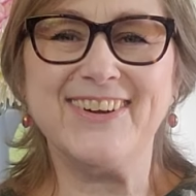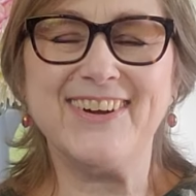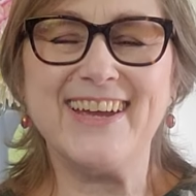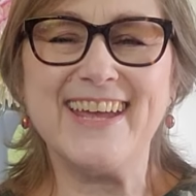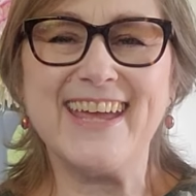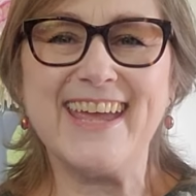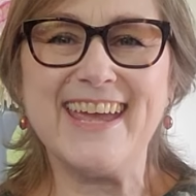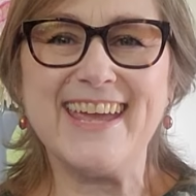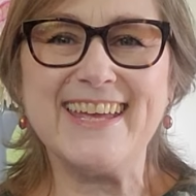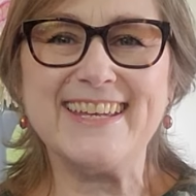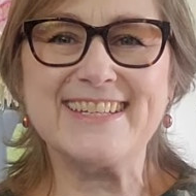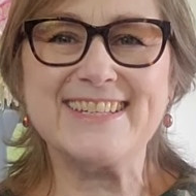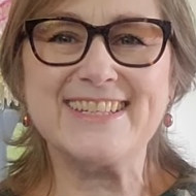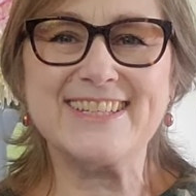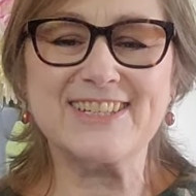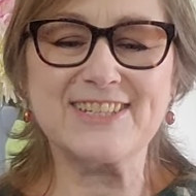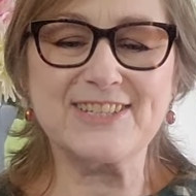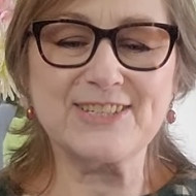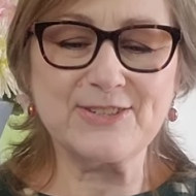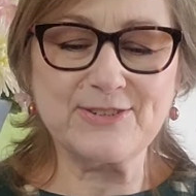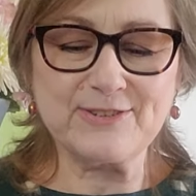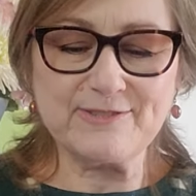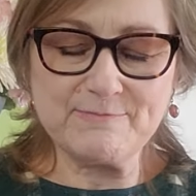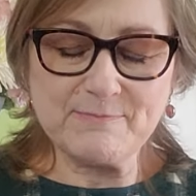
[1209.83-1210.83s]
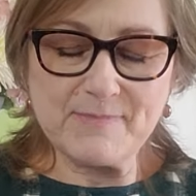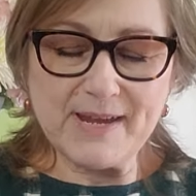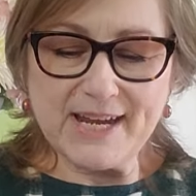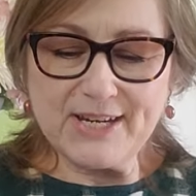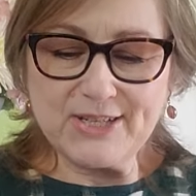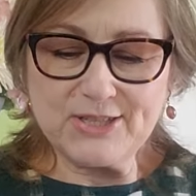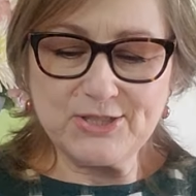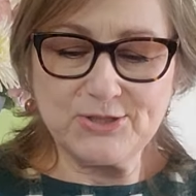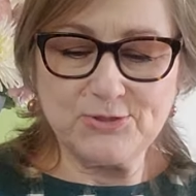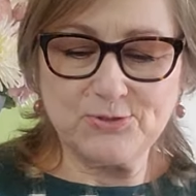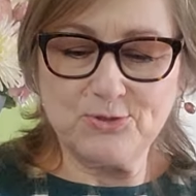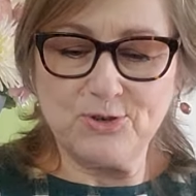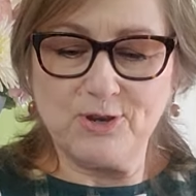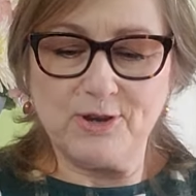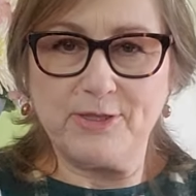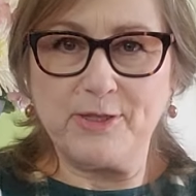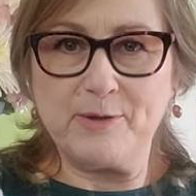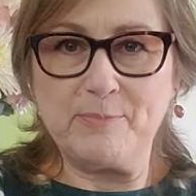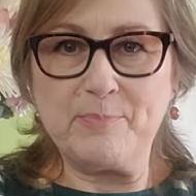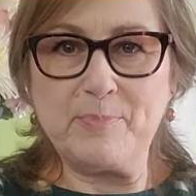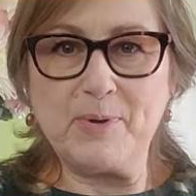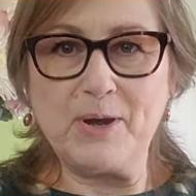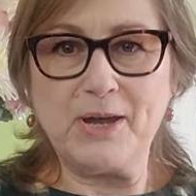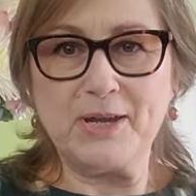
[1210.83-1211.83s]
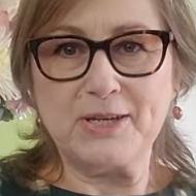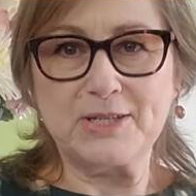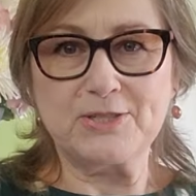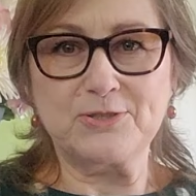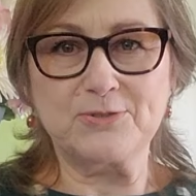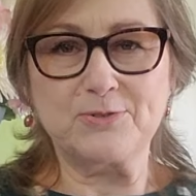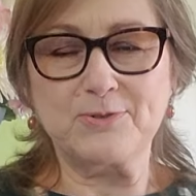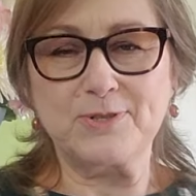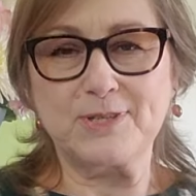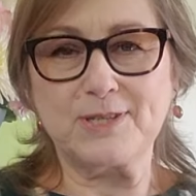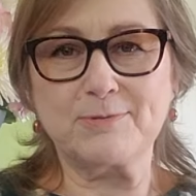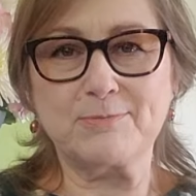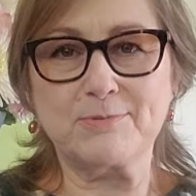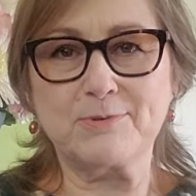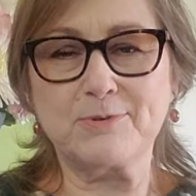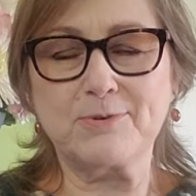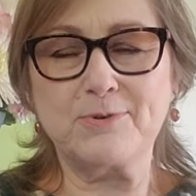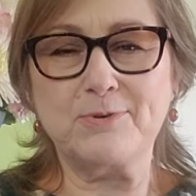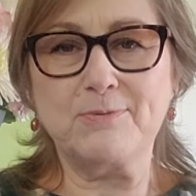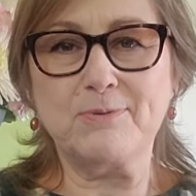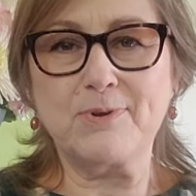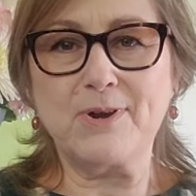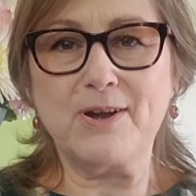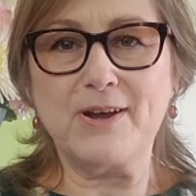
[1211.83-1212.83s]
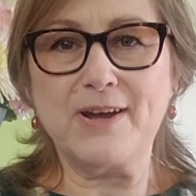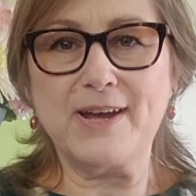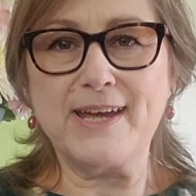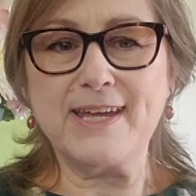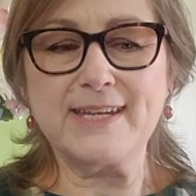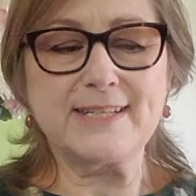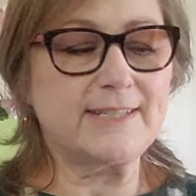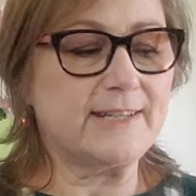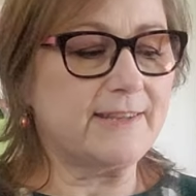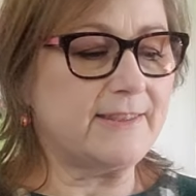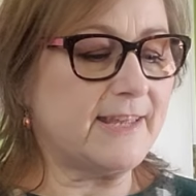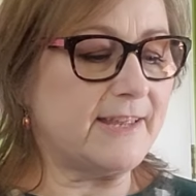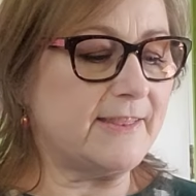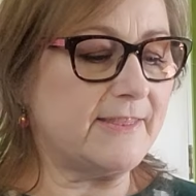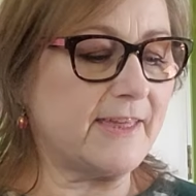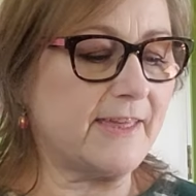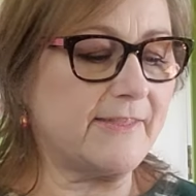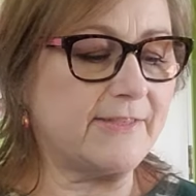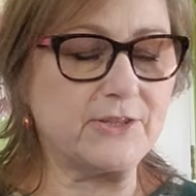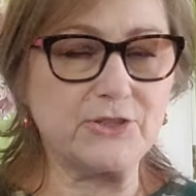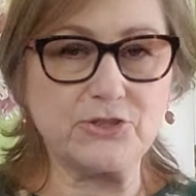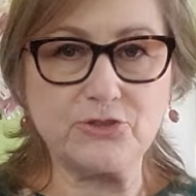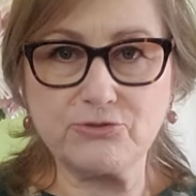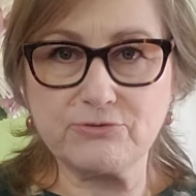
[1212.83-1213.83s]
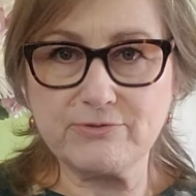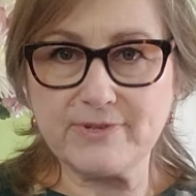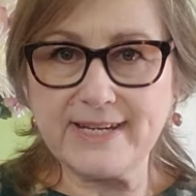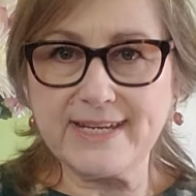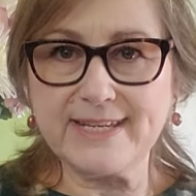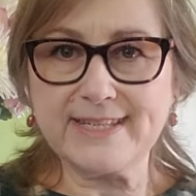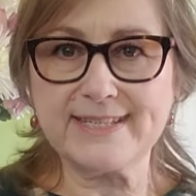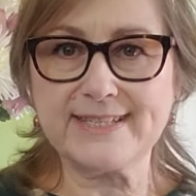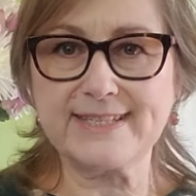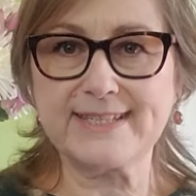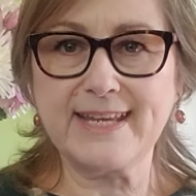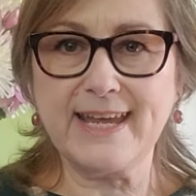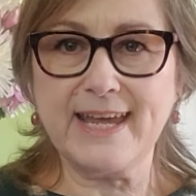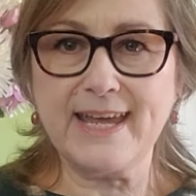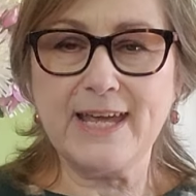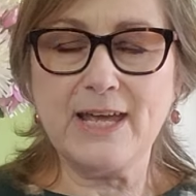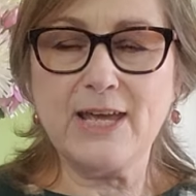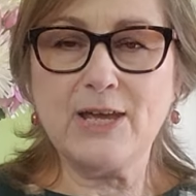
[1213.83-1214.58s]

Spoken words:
I had to sort of make sure the bike shorts were all right, and then that the dress